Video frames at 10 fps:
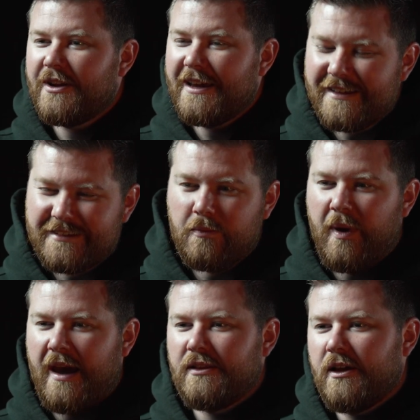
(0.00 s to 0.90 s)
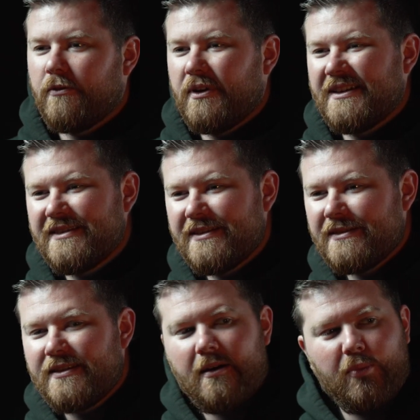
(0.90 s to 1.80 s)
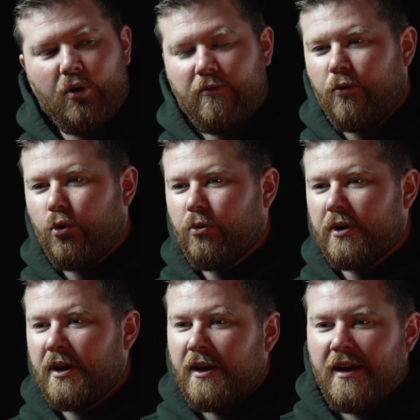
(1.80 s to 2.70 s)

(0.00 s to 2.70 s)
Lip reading: hits the bad lever, and sends that bolt forward.